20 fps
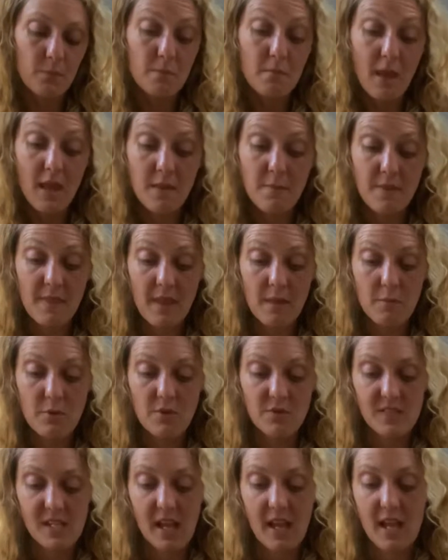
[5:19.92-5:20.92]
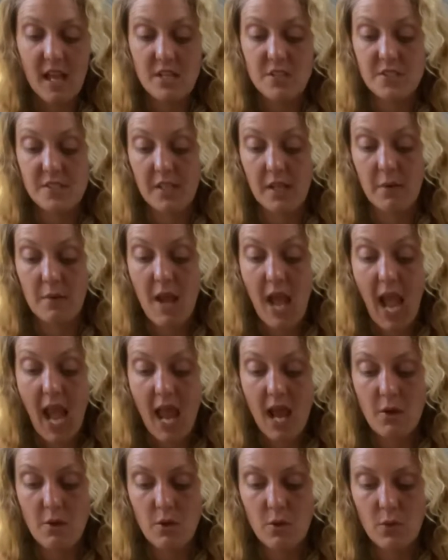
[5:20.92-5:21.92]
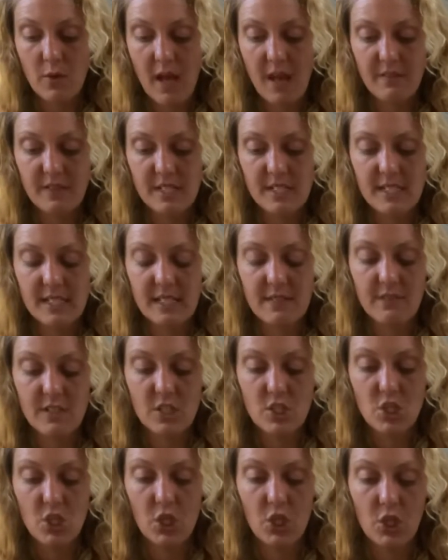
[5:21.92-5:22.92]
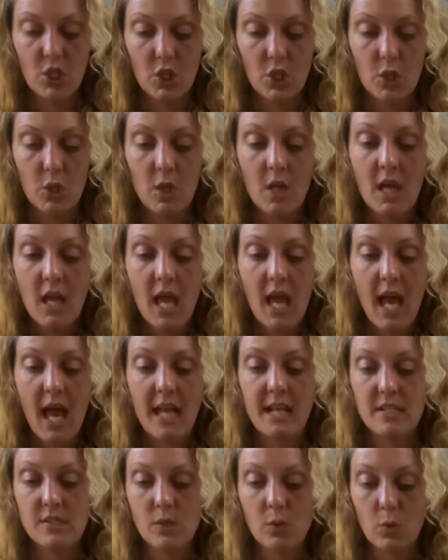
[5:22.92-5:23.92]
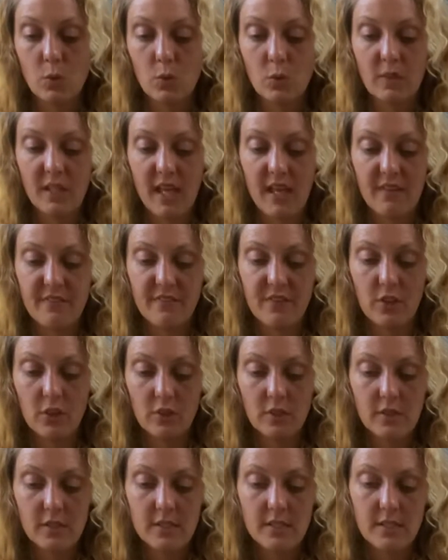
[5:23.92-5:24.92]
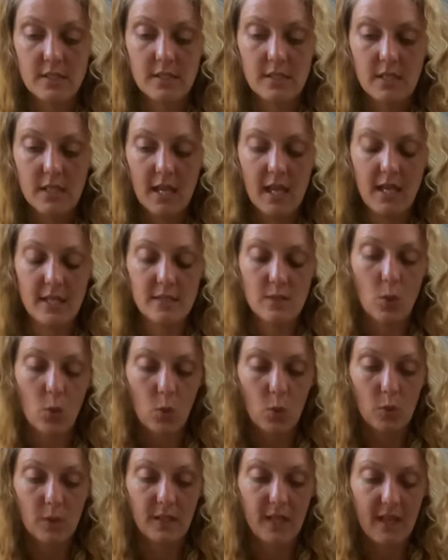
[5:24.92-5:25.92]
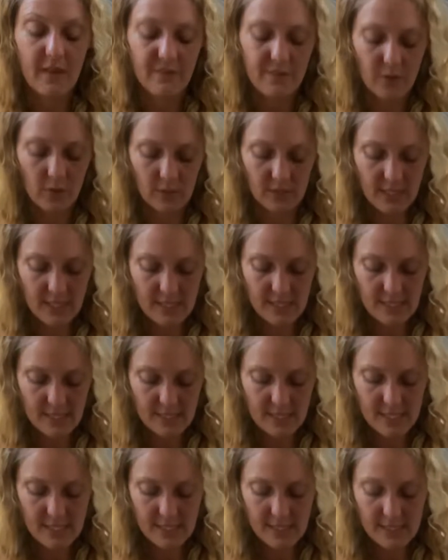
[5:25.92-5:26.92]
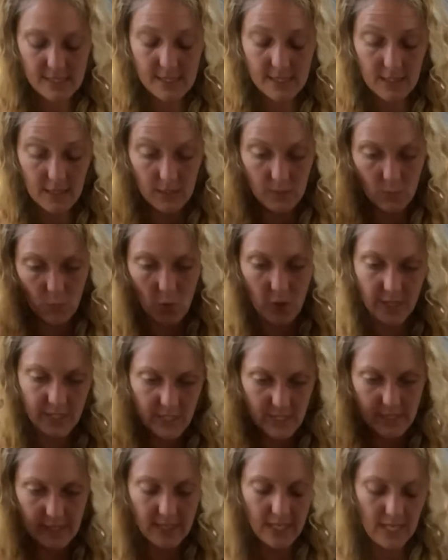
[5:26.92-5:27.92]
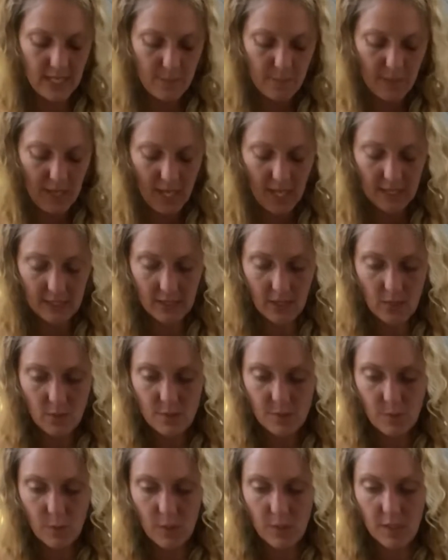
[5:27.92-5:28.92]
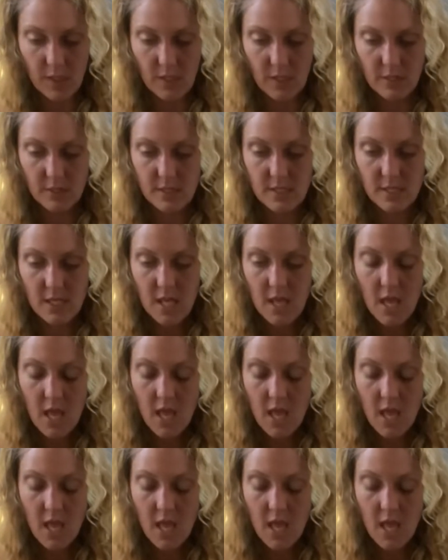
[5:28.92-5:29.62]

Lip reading: maybe they moved out ages ago and now you're having to leave it too, and it's all their fault. It's all their fault. This is what I just keep getting those words.